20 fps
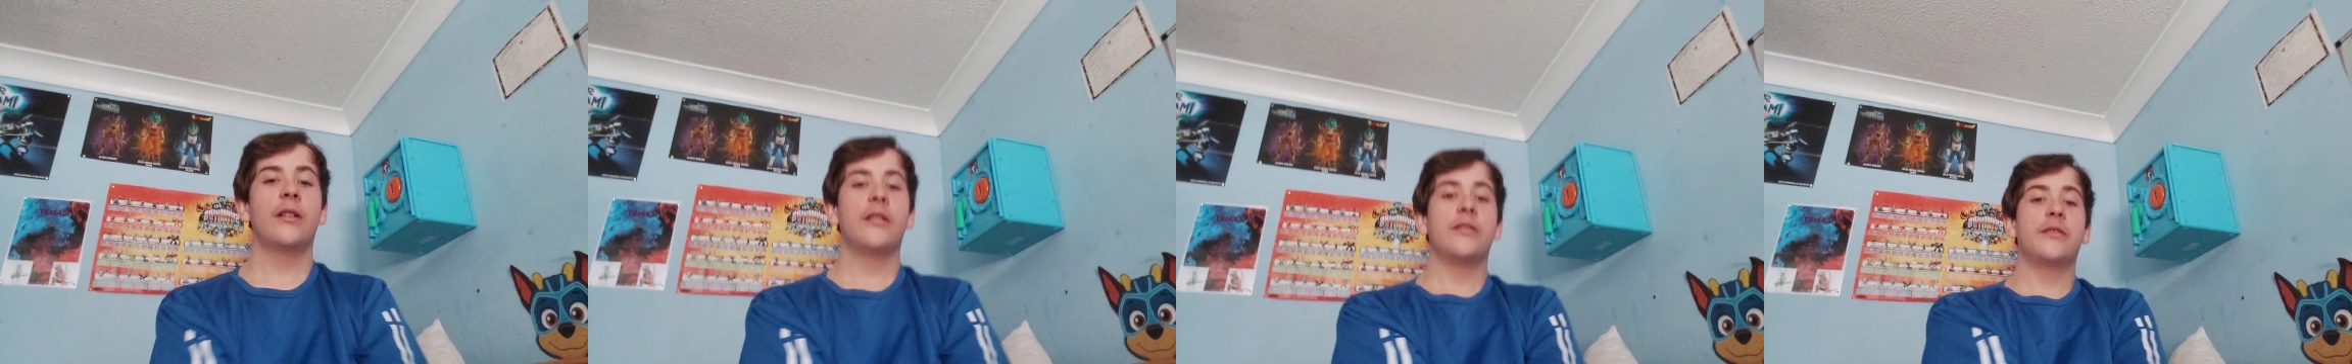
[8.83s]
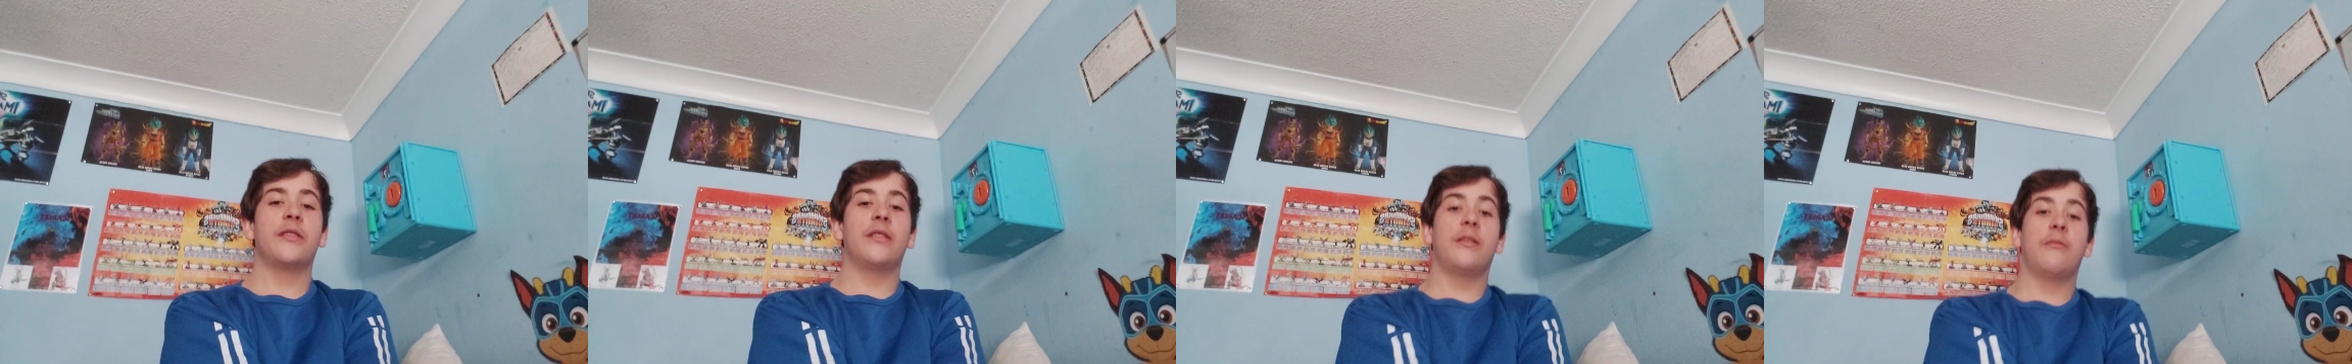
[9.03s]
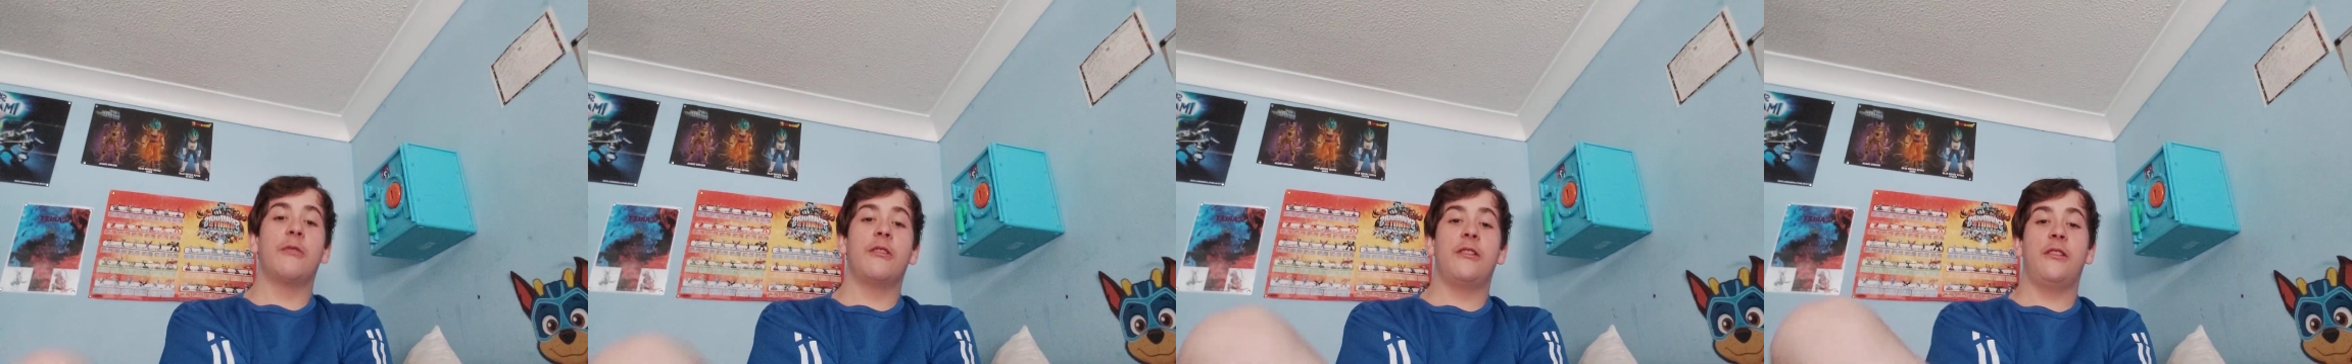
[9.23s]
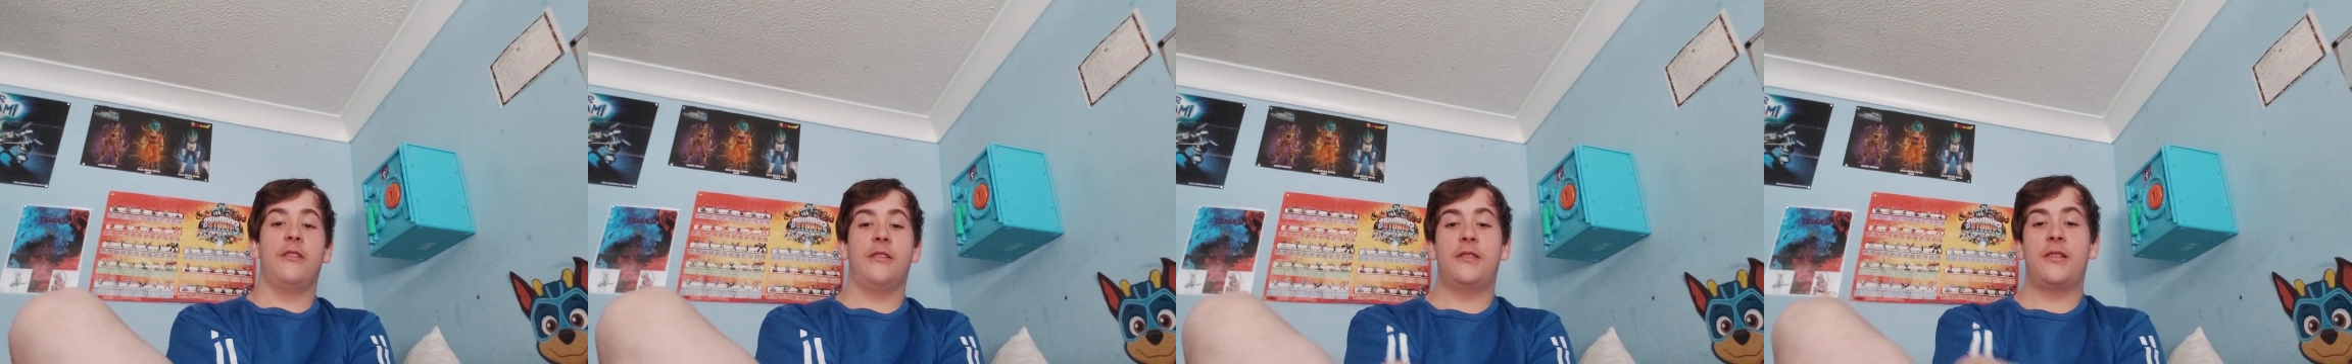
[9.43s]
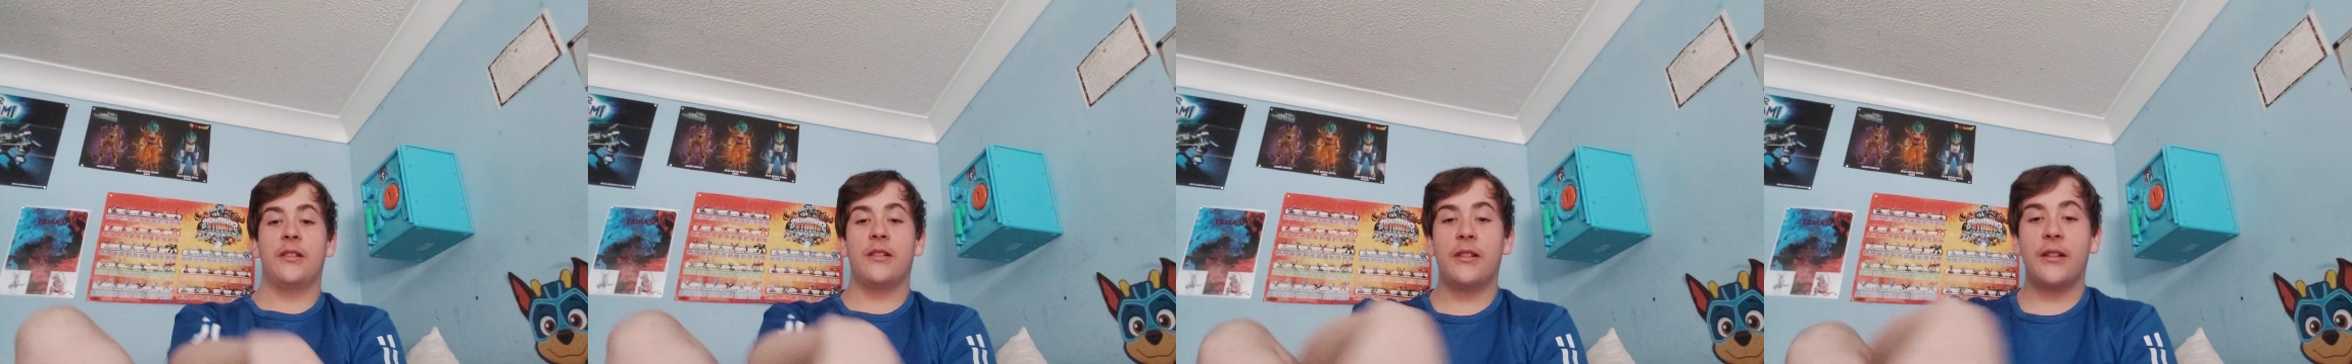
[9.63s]
So anyway,
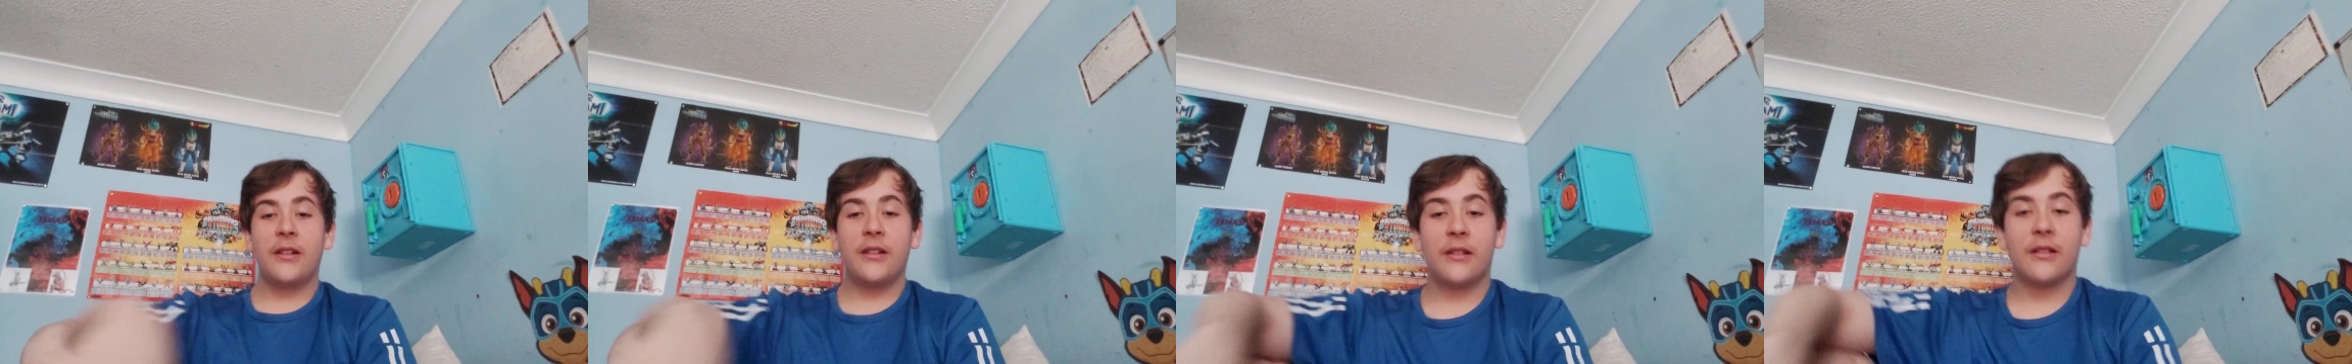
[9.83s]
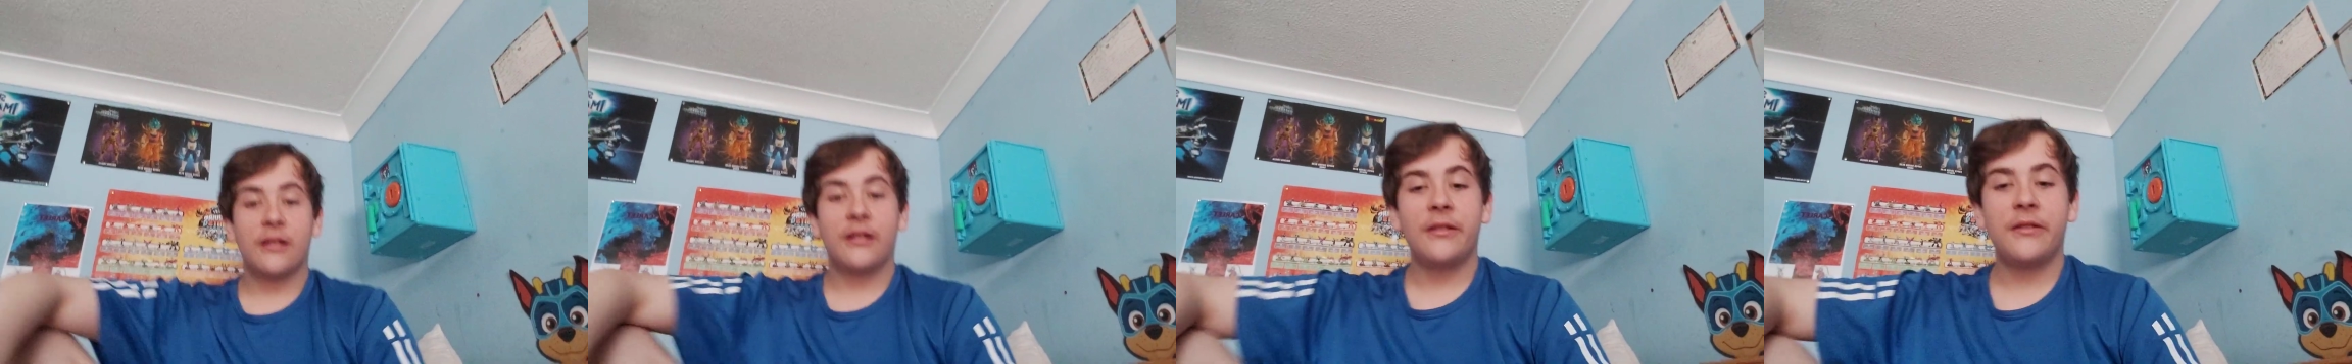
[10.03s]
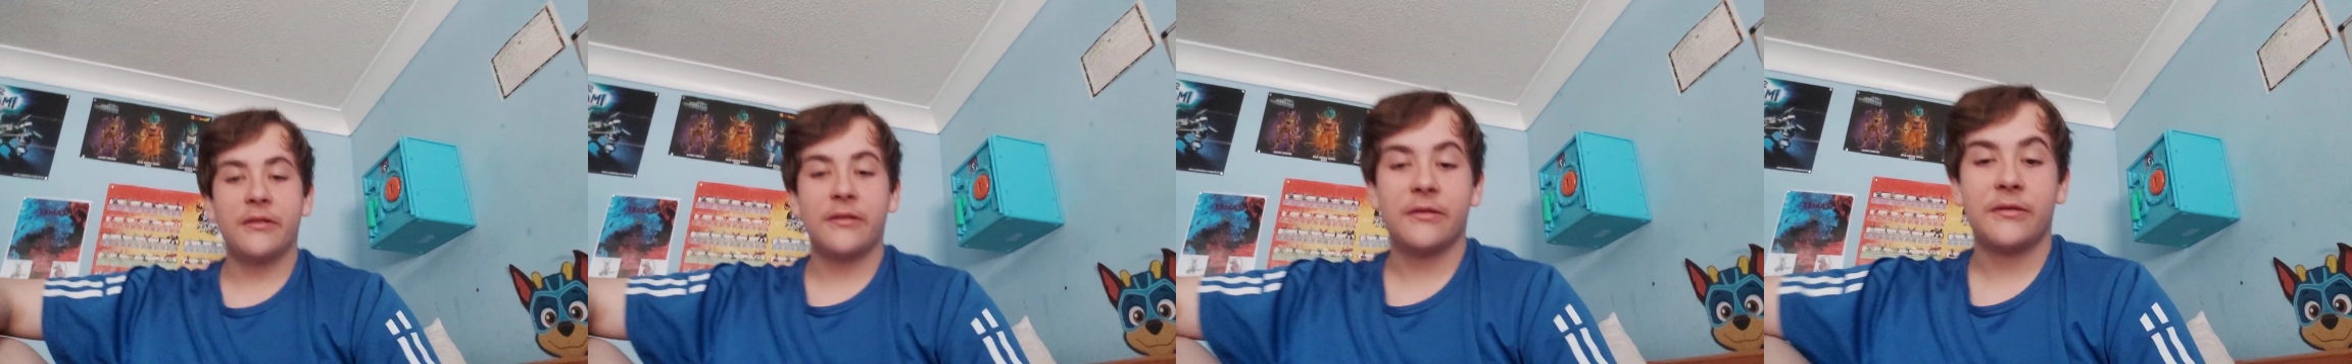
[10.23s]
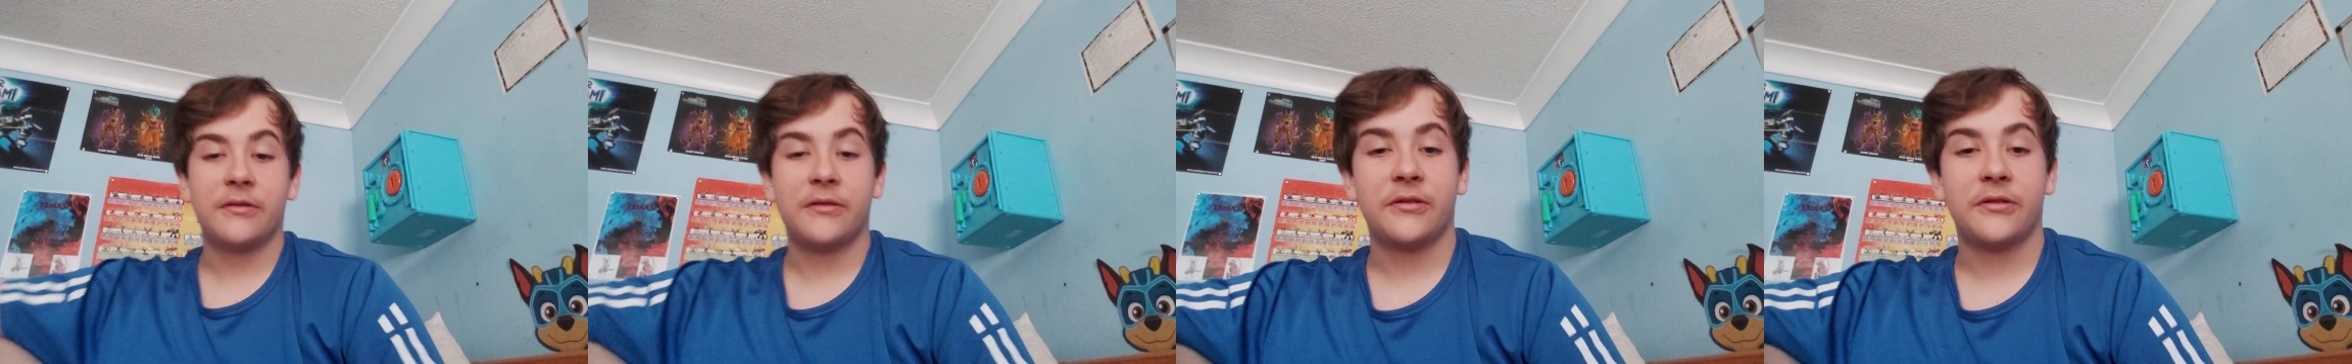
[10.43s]
today I'd like to